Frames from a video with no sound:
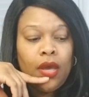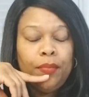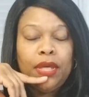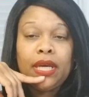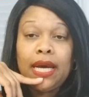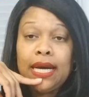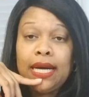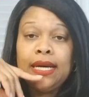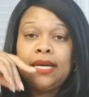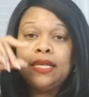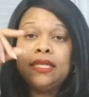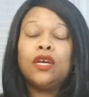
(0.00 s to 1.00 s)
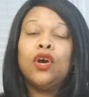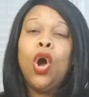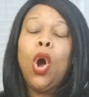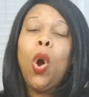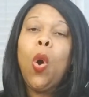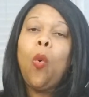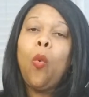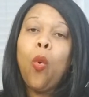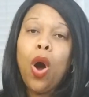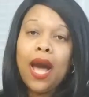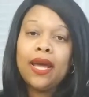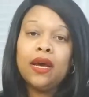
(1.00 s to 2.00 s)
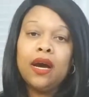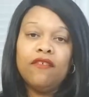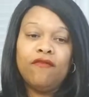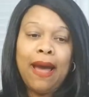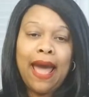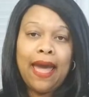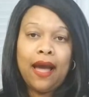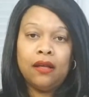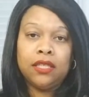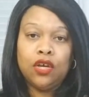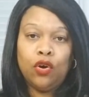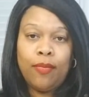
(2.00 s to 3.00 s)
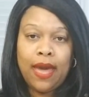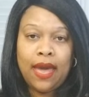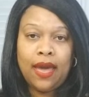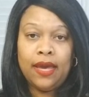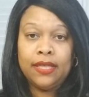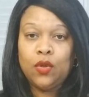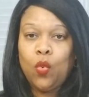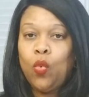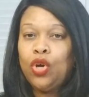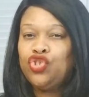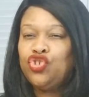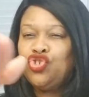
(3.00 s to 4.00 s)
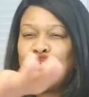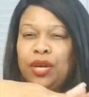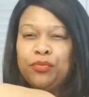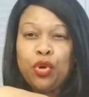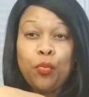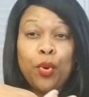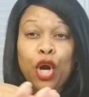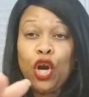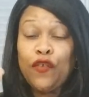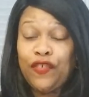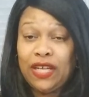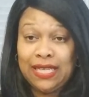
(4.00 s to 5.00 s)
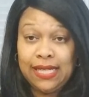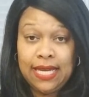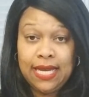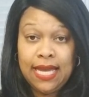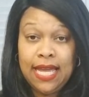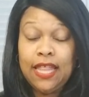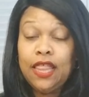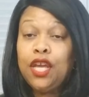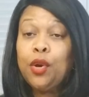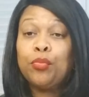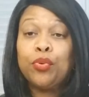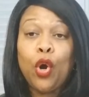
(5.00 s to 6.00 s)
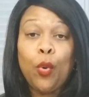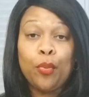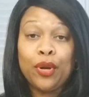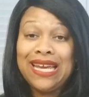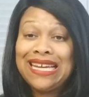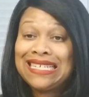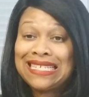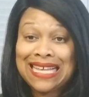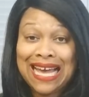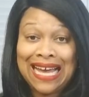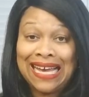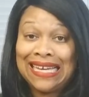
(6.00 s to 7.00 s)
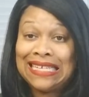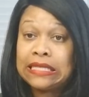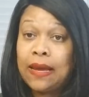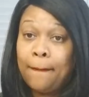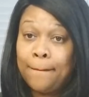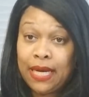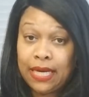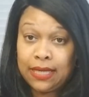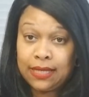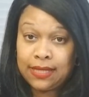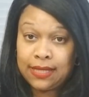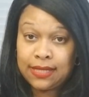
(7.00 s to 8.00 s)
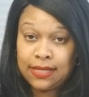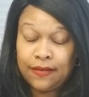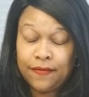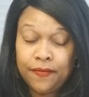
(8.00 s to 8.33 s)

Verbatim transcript: Because one of my Alto bags was shipped perfectly in the appropriate size box.